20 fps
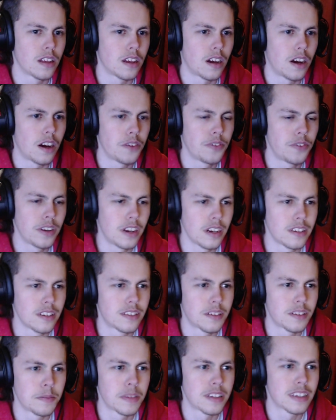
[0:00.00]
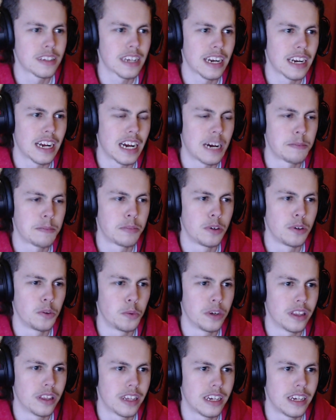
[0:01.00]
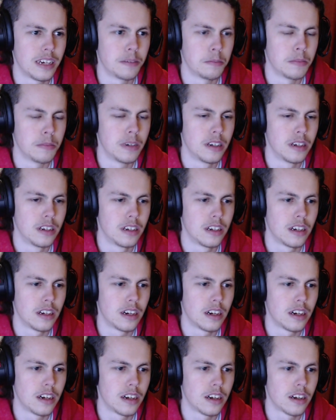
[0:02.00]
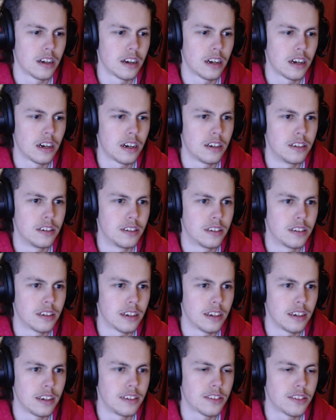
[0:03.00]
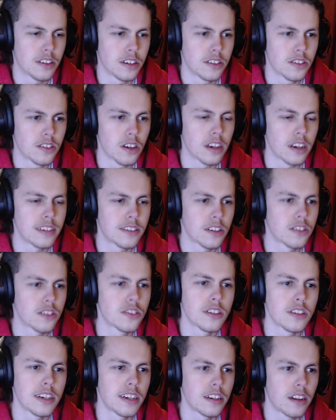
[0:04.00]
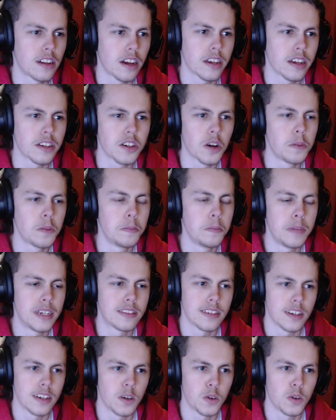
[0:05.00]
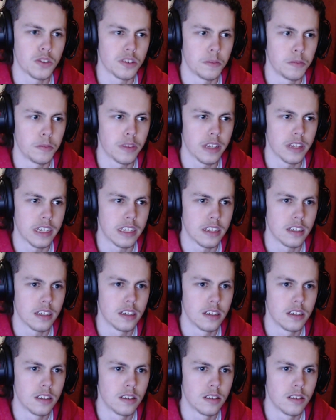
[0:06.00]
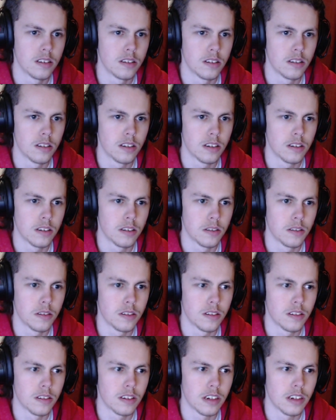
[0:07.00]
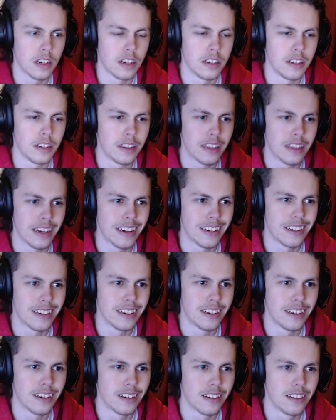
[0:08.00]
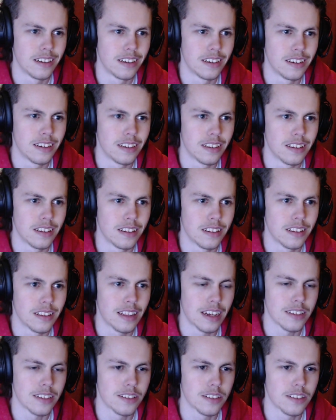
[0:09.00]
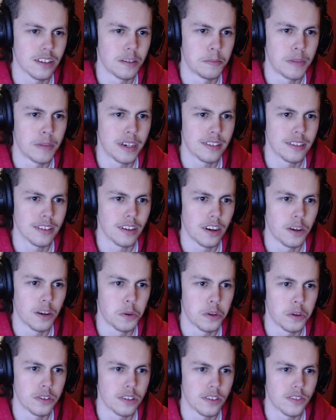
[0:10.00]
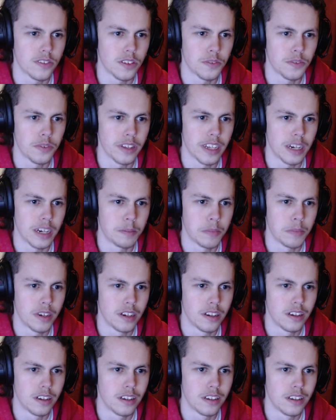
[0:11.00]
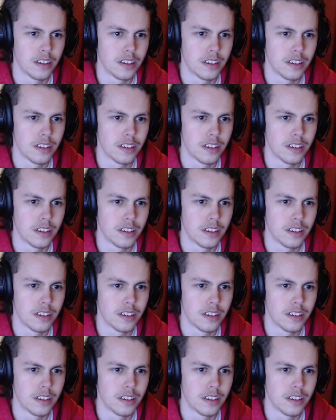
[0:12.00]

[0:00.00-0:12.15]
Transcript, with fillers: I feel like something's gonna happen with him, and he's gonna he's gonna suddenly like go missing or something, and then that's gonna mess a load of stuff up for them. What was that?